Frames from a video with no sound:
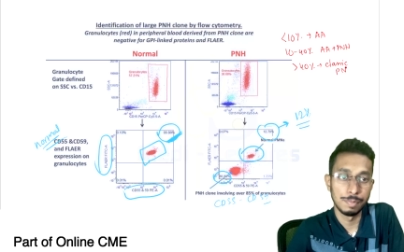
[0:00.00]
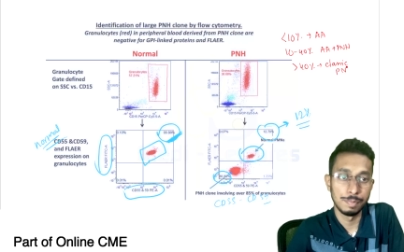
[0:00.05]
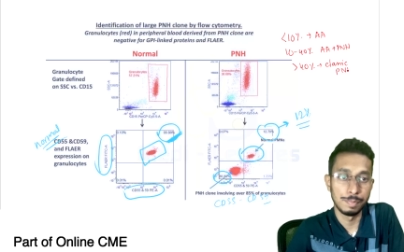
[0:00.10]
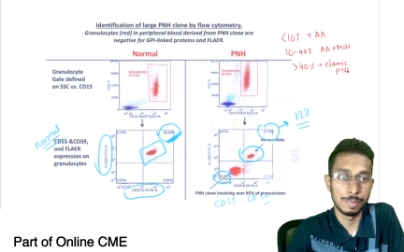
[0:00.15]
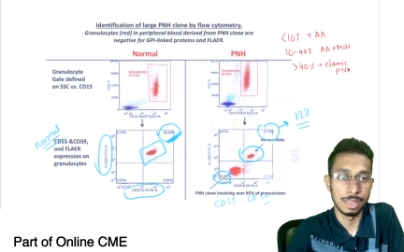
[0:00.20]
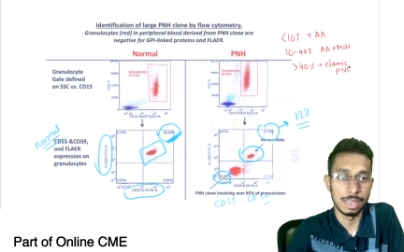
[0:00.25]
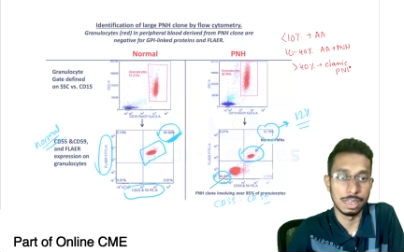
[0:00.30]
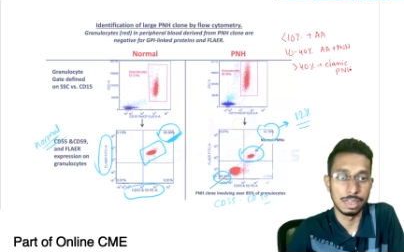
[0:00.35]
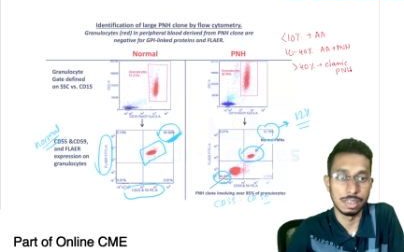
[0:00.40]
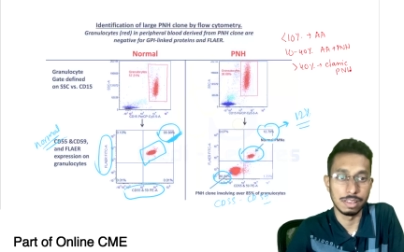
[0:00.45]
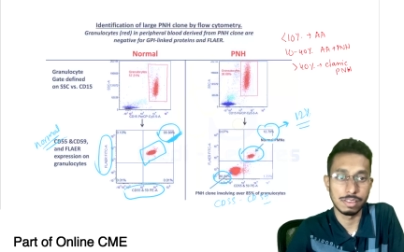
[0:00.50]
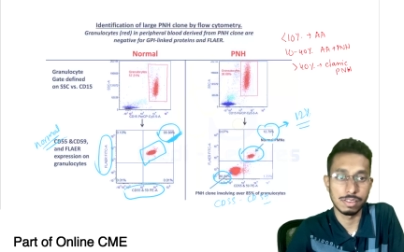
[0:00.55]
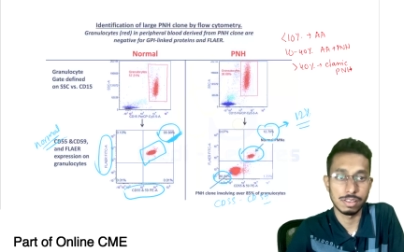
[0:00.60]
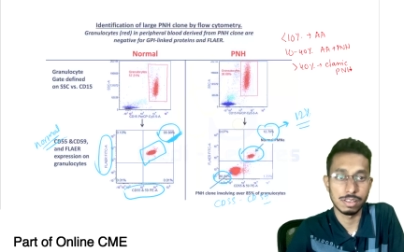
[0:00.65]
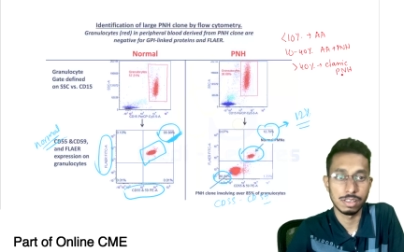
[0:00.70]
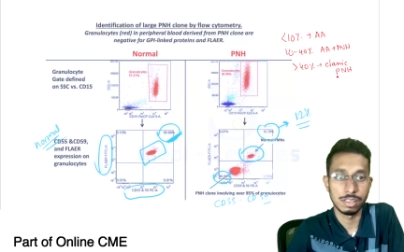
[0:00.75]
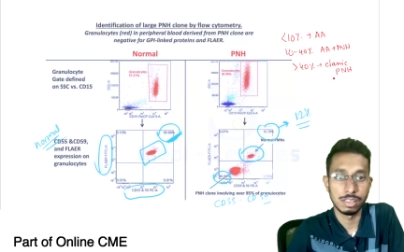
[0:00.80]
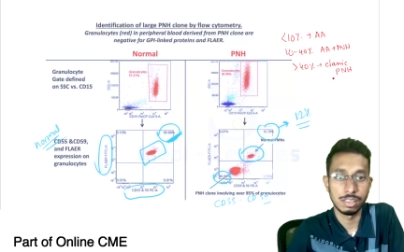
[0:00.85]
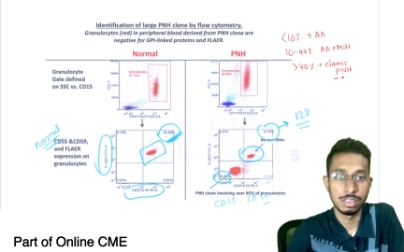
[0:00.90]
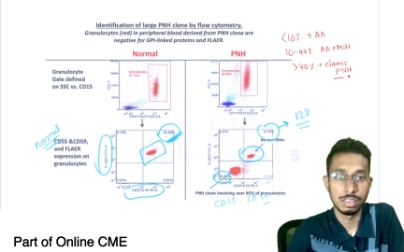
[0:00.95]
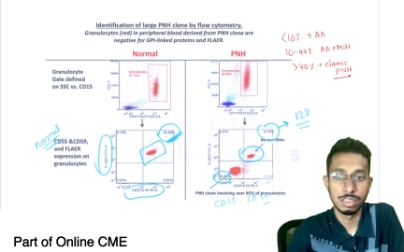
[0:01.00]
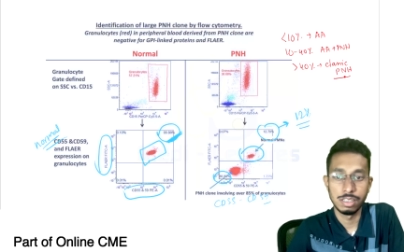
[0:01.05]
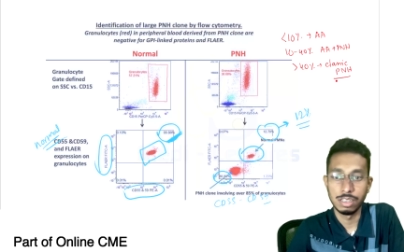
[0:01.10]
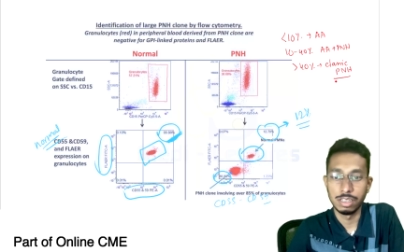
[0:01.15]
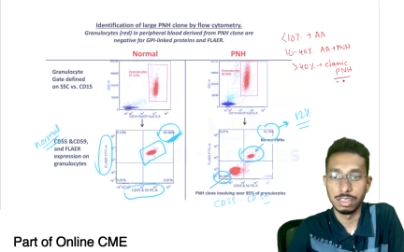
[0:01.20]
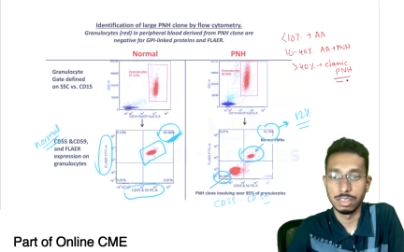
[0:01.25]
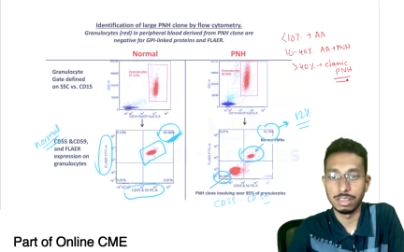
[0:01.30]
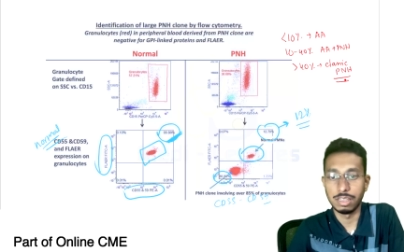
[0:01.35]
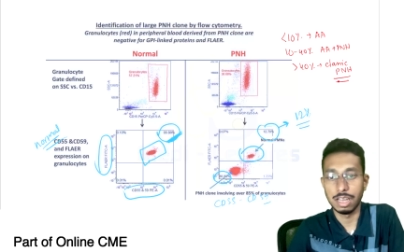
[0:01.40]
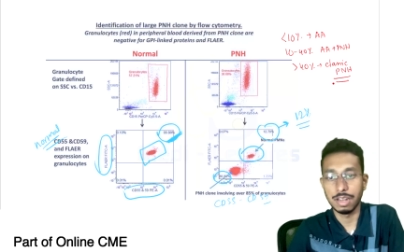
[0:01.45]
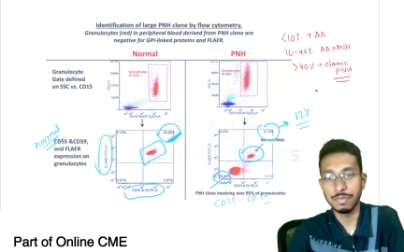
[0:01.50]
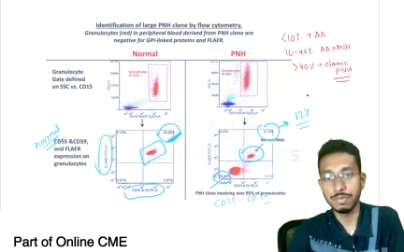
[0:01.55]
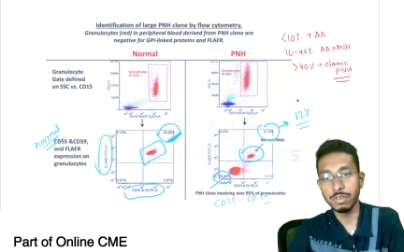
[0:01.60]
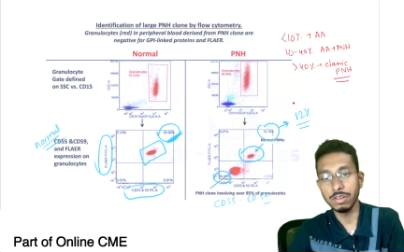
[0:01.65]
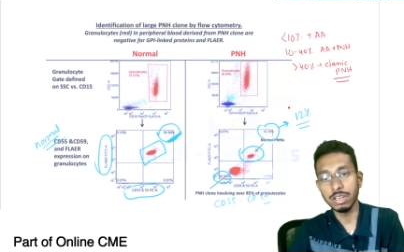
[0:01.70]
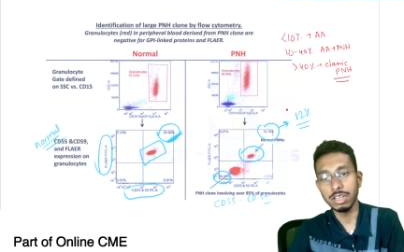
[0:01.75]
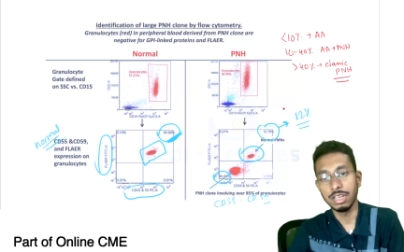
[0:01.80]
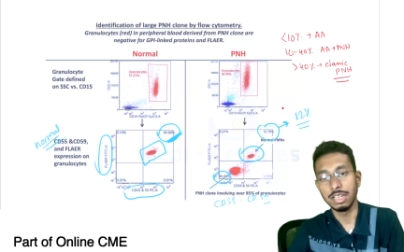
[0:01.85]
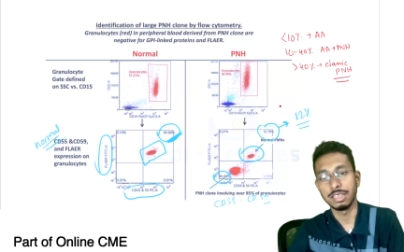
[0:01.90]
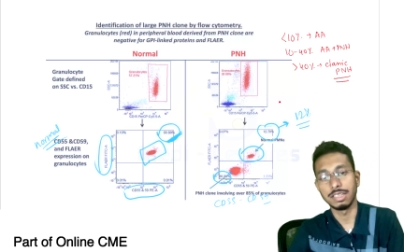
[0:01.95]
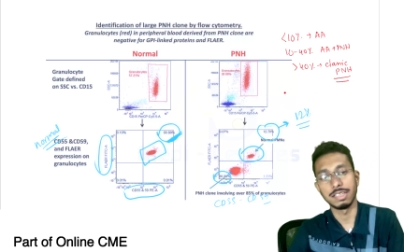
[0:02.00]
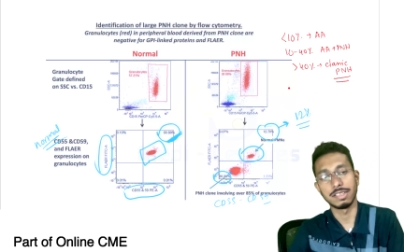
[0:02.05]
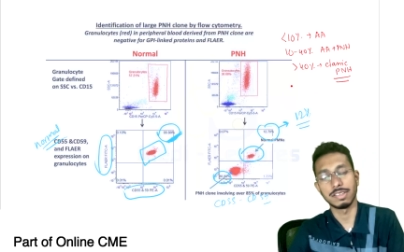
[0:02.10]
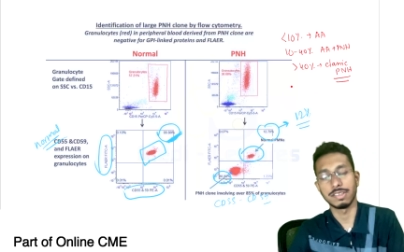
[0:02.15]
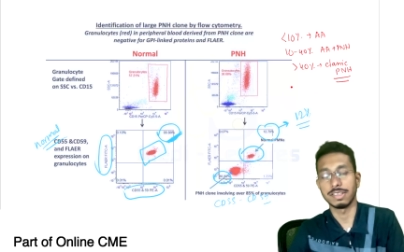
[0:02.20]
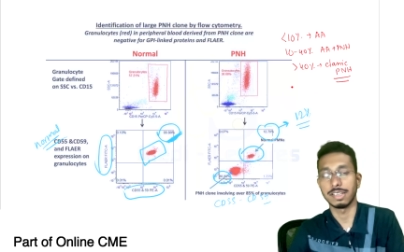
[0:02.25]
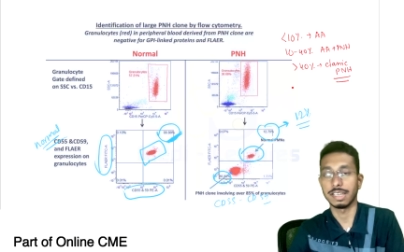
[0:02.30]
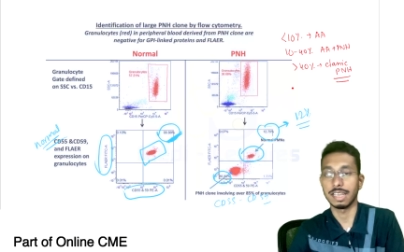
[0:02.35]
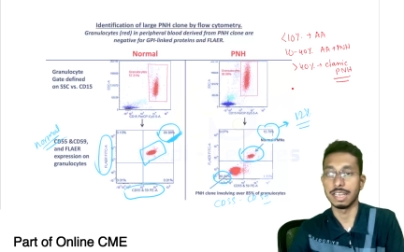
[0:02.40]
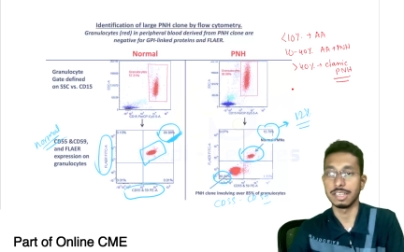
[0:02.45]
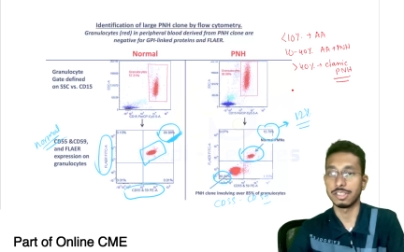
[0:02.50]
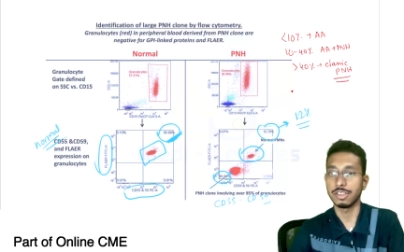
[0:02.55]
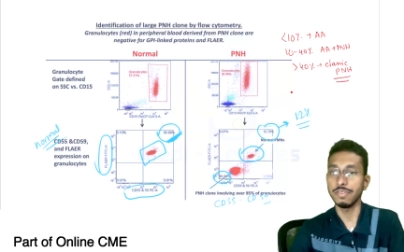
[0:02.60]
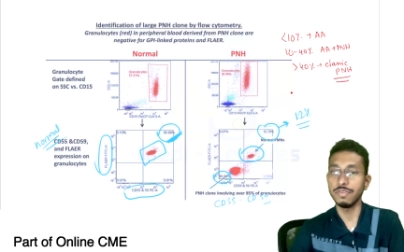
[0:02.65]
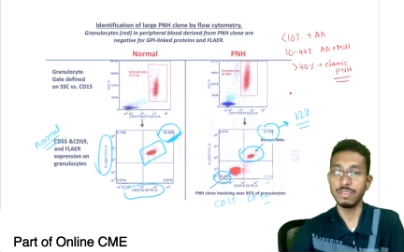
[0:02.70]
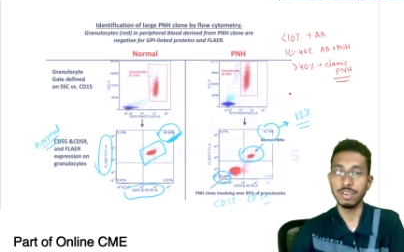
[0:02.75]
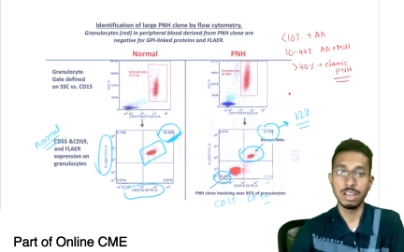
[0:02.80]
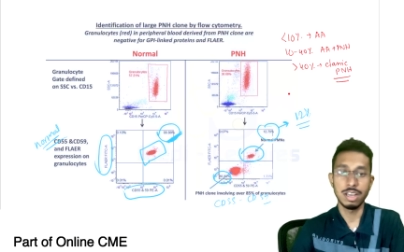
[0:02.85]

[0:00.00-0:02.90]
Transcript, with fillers: PNH. Therefore, this is a case of